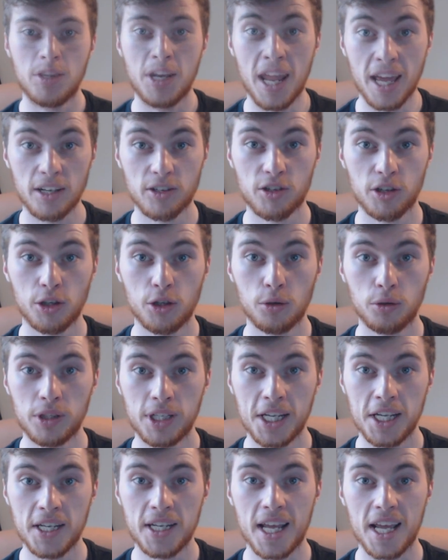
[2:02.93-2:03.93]
The next thing you'll
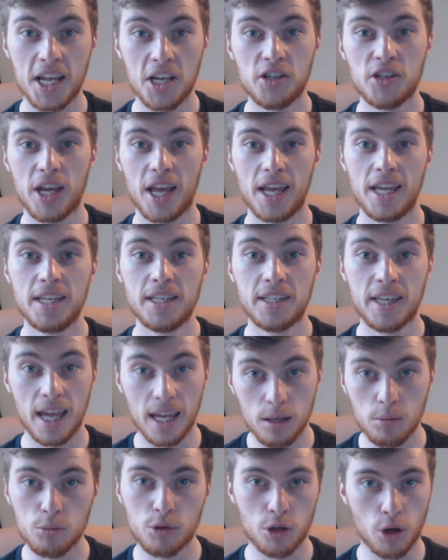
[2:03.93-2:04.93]
need is a
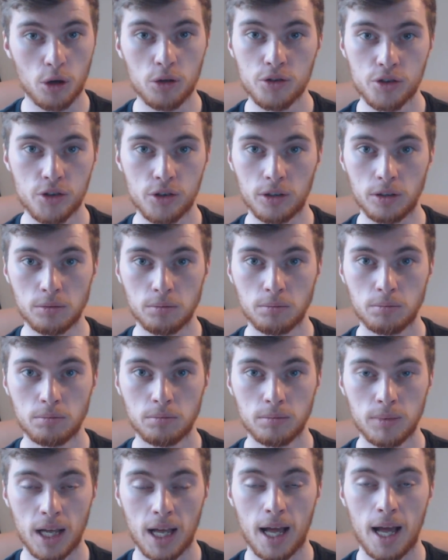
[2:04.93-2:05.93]
games console.
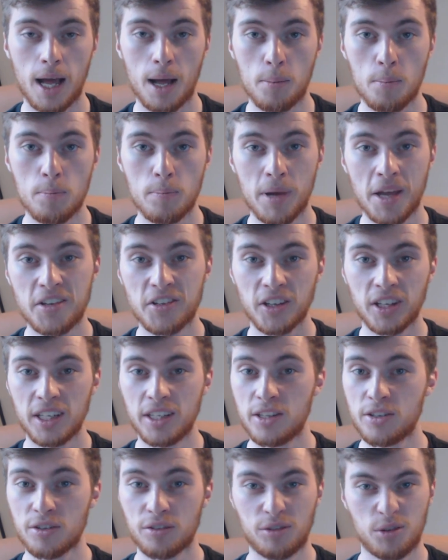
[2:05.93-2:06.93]

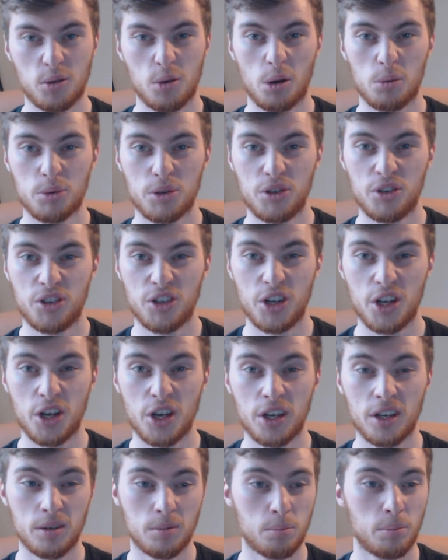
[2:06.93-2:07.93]
Basically, there's a few options
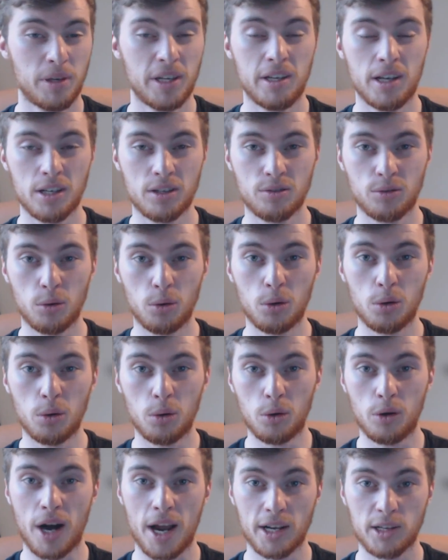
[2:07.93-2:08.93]
here: PS4
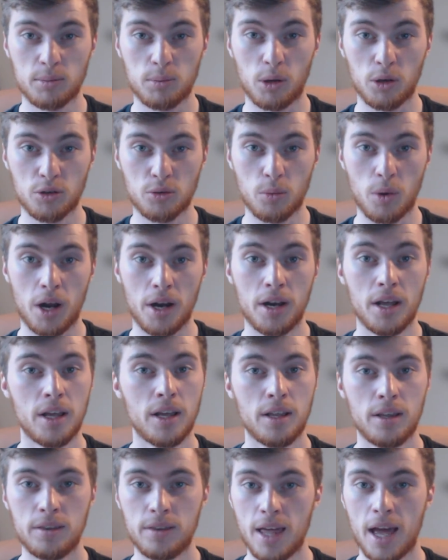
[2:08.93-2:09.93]
or Xbox One.
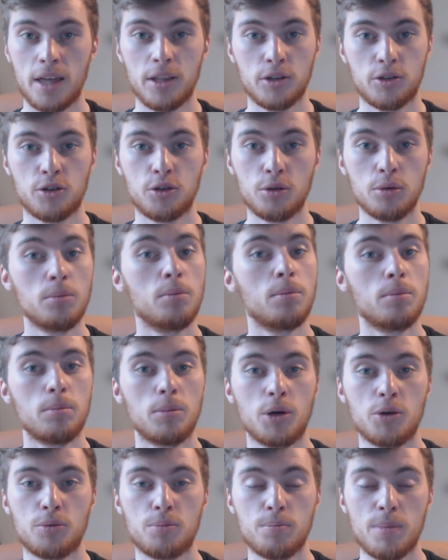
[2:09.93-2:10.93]
They're the two
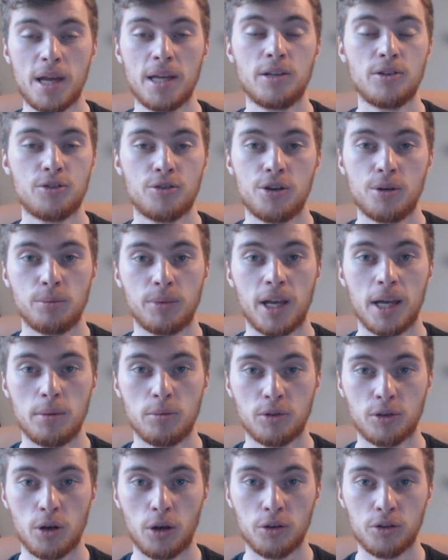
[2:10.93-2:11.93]
most mainstream
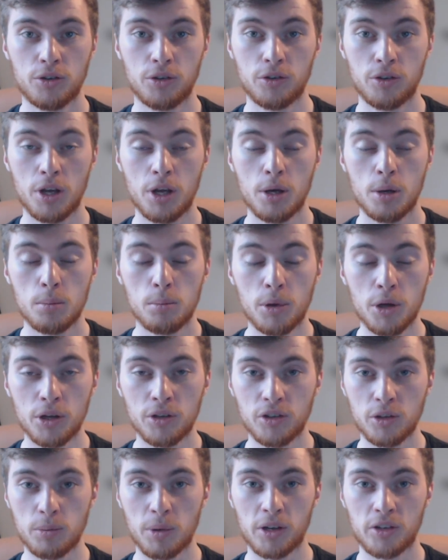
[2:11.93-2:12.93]
games consoles.
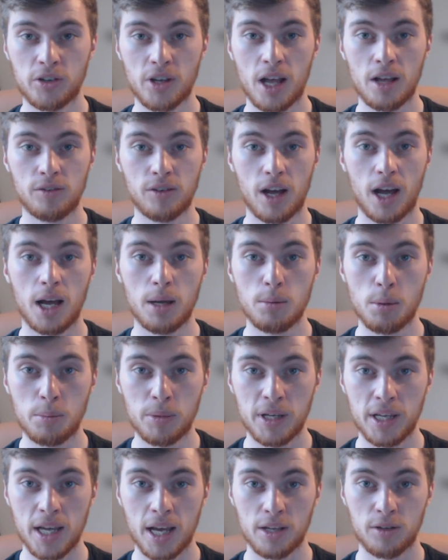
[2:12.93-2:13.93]
Personally myself, I'm a
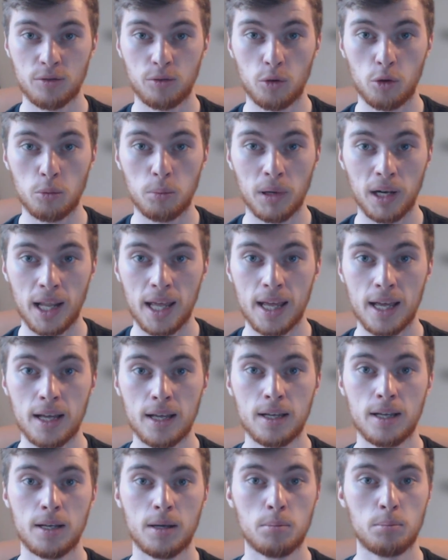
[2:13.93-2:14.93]
PS4
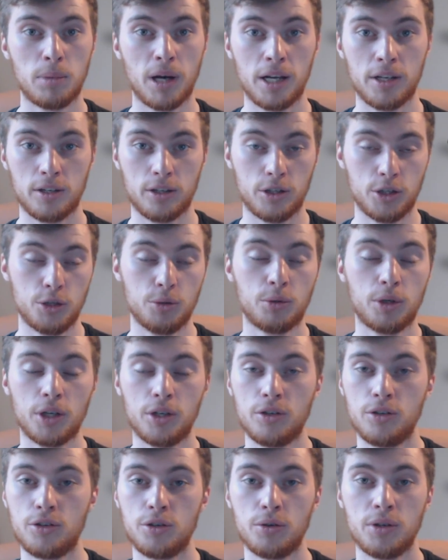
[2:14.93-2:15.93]
player, but you
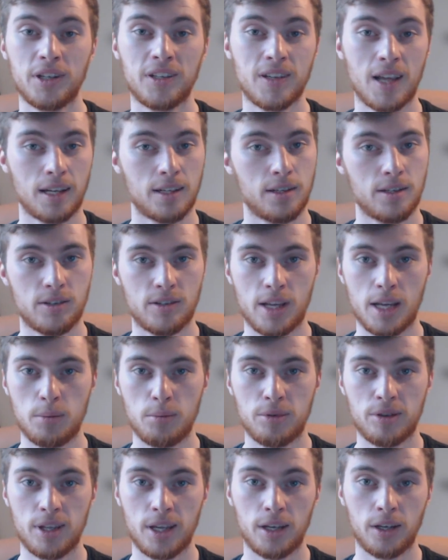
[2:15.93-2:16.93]
can do exactly the
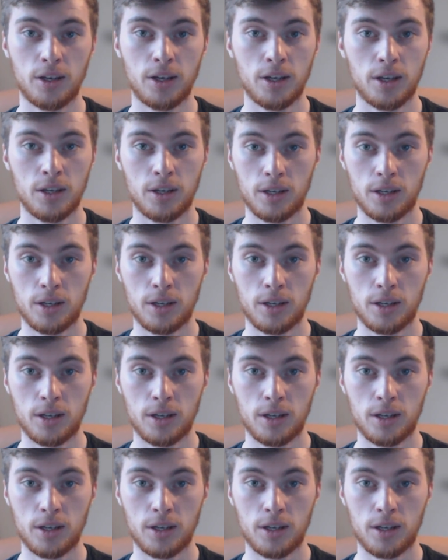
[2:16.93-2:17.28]
same thing